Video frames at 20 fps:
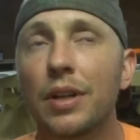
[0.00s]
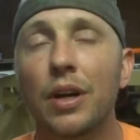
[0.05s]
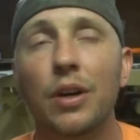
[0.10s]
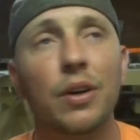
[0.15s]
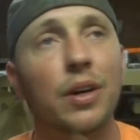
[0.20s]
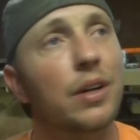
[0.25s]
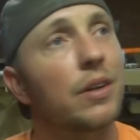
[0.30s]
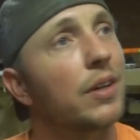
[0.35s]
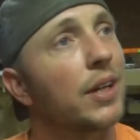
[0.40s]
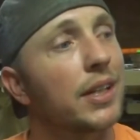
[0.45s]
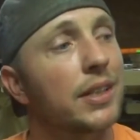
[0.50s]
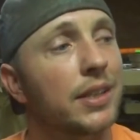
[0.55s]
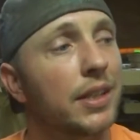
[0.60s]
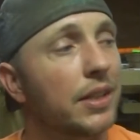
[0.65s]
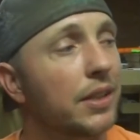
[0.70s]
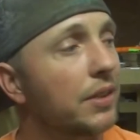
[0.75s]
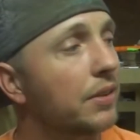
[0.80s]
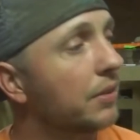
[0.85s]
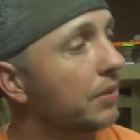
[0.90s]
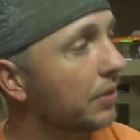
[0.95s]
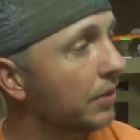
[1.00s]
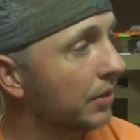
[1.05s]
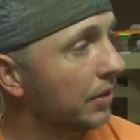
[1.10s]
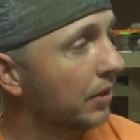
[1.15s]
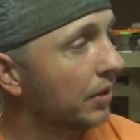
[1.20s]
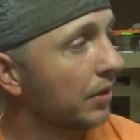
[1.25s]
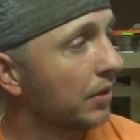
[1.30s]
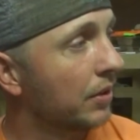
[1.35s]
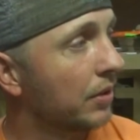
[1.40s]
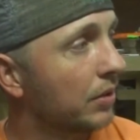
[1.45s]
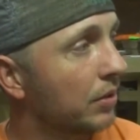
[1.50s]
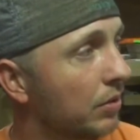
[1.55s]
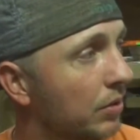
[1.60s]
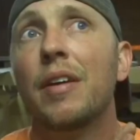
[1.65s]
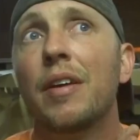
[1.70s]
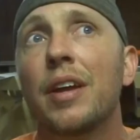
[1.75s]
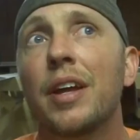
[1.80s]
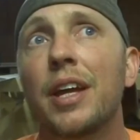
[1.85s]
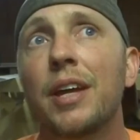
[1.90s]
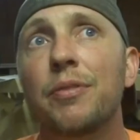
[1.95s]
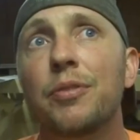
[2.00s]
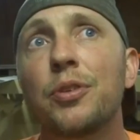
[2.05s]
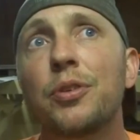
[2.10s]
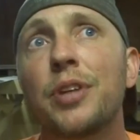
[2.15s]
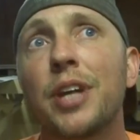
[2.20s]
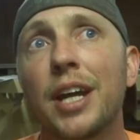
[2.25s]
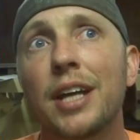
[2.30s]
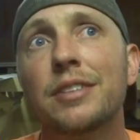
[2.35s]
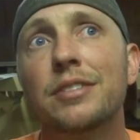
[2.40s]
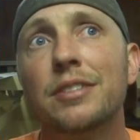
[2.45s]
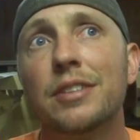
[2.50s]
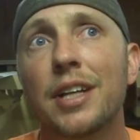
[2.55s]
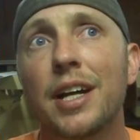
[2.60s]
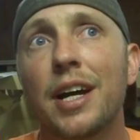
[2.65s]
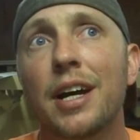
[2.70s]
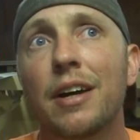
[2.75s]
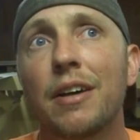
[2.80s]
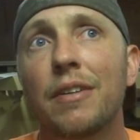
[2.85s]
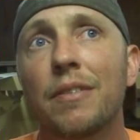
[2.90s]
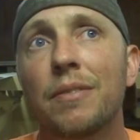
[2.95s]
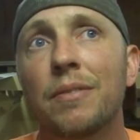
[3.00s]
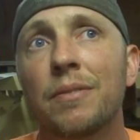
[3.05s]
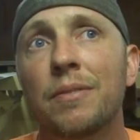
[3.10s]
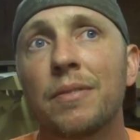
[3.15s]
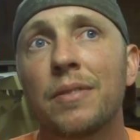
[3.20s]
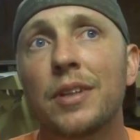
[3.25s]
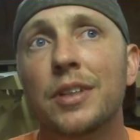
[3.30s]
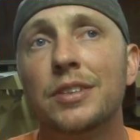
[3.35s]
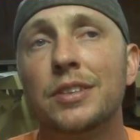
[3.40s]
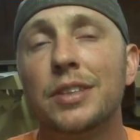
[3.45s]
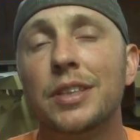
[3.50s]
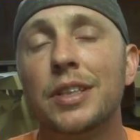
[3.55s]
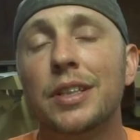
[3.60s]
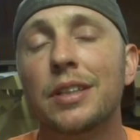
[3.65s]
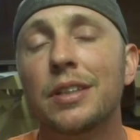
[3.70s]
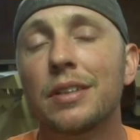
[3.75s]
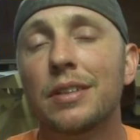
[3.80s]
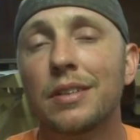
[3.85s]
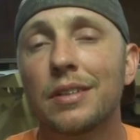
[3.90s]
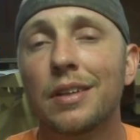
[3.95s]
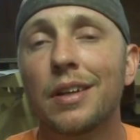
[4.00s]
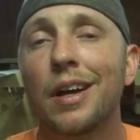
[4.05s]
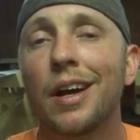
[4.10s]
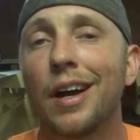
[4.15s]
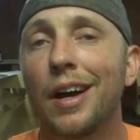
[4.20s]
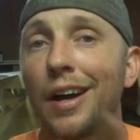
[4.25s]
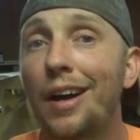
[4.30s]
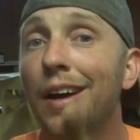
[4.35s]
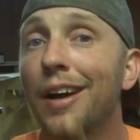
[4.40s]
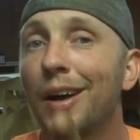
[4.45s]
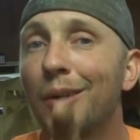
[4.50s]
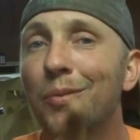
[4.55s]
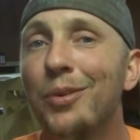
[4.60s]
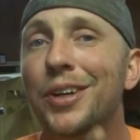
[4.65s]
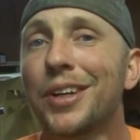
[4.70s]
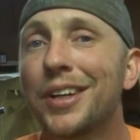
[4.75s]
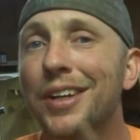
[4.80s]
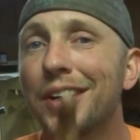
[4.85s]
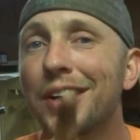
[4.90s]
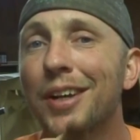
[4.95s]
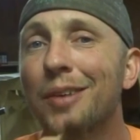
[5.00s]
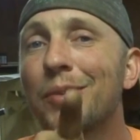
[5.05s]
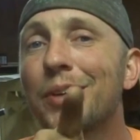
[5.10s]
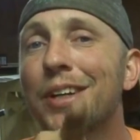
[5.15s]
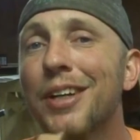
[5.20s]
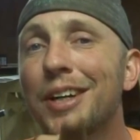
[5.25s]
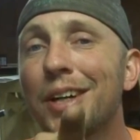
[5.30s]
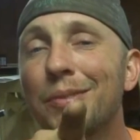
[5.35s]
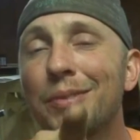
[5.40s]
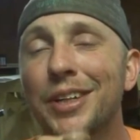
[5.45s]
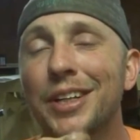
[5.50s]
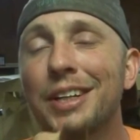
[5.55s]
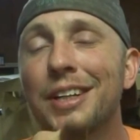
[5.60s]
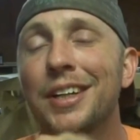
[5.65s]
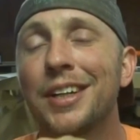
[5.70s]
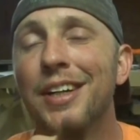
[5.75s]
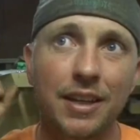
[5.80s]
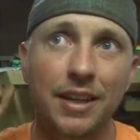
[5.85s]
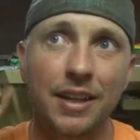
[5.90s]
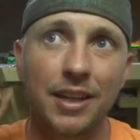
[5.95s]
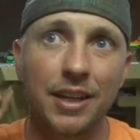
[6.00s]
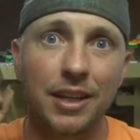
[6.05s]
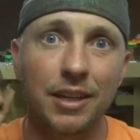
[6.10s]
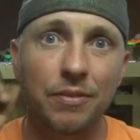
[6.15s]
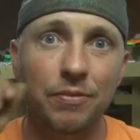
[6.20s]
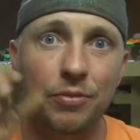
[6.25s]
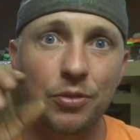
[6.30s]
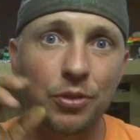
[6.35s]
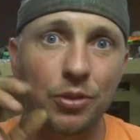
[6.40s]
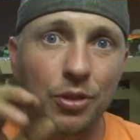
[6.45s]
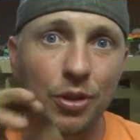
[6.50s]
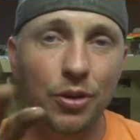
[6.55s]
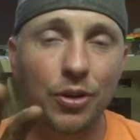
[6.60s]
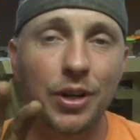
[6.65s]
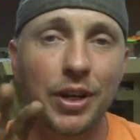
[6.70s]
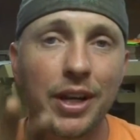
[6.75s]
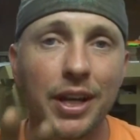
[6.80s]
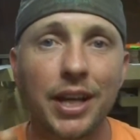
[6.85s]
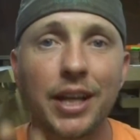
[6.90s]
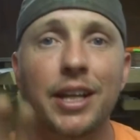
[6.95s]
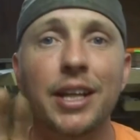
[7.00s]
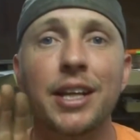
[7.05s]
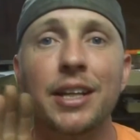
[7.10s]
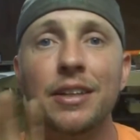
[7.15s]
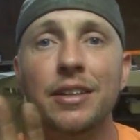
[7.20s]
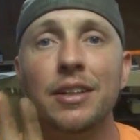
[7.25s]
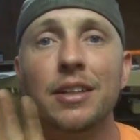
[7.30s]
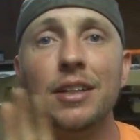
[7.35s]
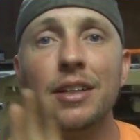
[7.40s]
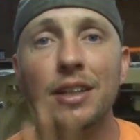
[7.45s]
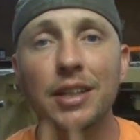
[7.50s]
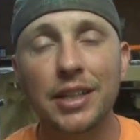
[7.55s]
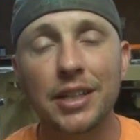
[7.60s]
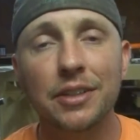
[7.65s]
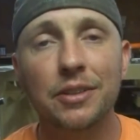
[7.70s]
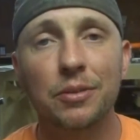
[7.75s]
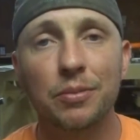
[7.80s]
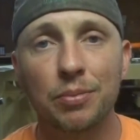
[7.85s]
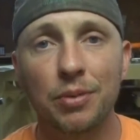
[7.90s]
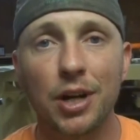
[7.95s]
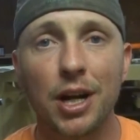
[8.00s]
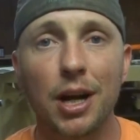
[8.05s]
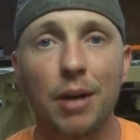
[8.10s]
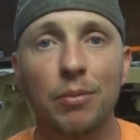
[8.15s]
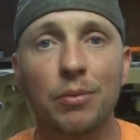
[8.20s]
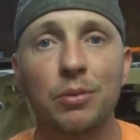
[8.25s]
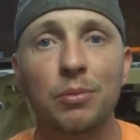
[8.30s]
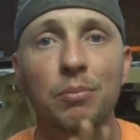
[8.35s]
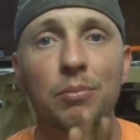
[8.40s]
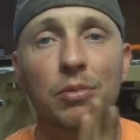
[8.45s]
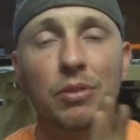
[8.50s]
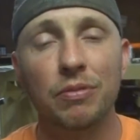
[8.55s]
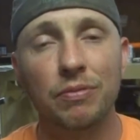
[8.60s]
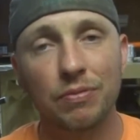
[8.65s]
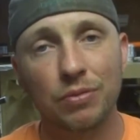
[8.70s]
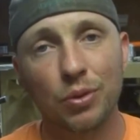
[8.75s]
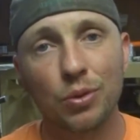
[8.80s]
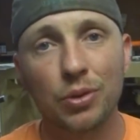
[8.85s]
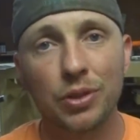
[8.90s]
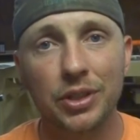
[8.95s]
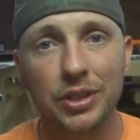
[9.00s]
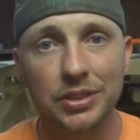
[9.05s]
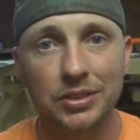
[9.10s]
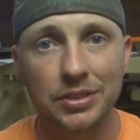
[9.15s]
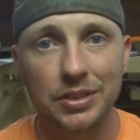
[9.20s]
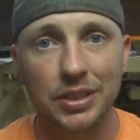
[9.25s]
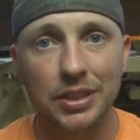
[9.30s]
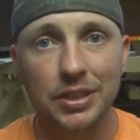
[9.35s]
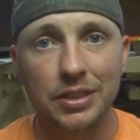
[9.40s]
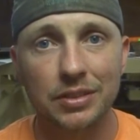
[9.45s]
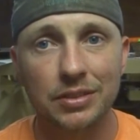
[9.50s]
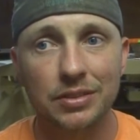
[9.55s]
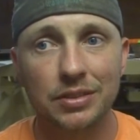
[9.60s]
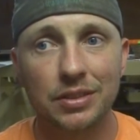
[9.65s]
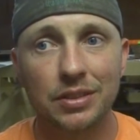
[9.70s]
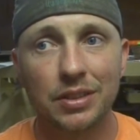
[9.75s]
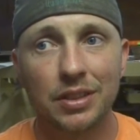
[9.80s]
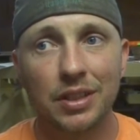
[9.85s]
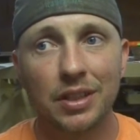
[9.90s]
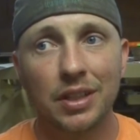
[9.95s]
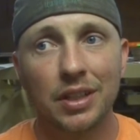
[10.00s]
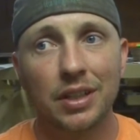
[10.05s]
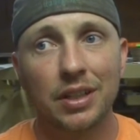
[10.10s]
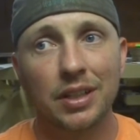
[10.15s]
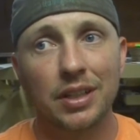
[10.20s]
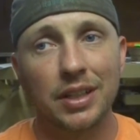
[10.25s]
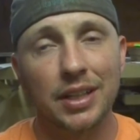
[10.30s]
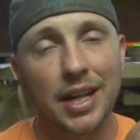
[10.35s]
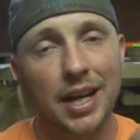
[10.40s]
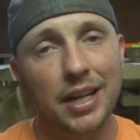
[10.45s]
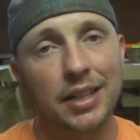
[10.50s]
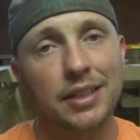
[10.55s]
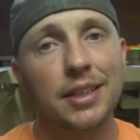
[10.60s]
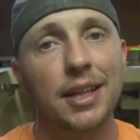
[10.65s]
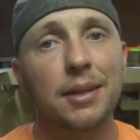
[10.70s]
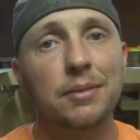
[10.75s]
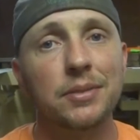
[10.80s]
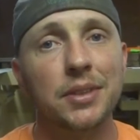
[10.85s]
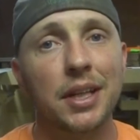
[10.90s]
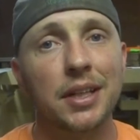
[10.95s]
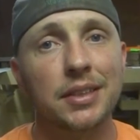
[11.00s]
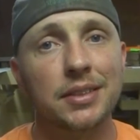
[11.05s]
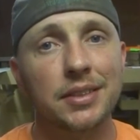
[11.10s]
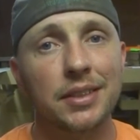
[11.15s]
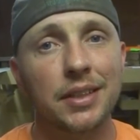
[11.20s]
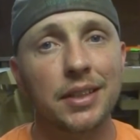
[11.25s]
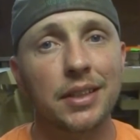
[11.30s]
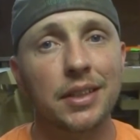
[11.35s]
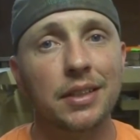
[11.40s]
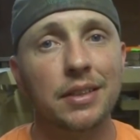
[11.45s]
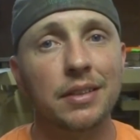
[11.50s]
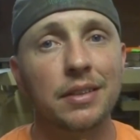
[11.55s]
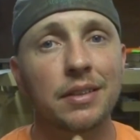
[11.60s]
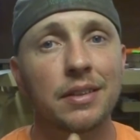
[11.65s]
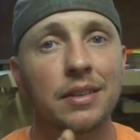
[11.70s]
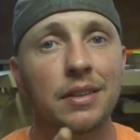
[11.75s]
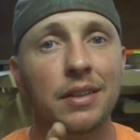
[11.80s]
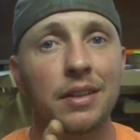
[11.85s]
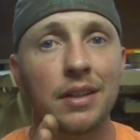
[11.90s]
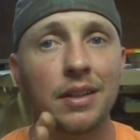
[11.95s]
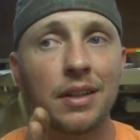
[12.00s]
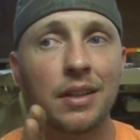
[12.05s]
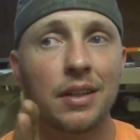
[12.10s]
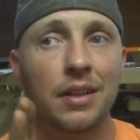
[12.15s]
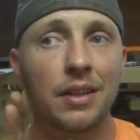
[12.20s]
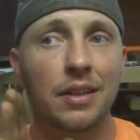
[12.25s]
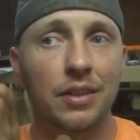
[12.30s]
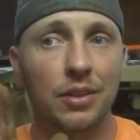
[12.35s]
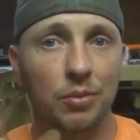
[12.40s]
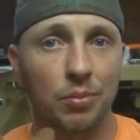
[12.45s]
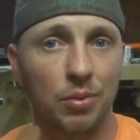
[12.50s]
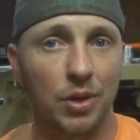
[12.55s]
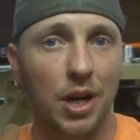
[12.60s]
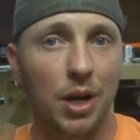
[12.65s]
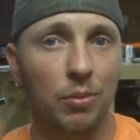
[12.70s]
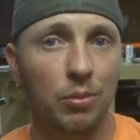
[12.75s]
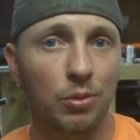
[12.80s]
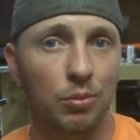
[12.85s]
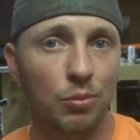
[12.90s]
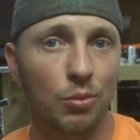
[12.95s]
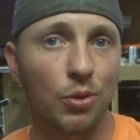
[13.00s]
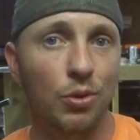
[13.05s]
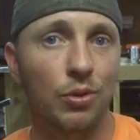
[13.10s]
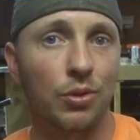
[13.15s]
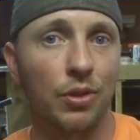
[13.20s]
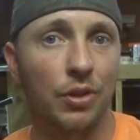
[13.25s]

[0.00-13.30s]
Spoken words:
I don't like that either. If you cancel out, let's see, I'm gonna get it. If you go ahead and delete the problem before it exists, 9 times out of 10, the problem won't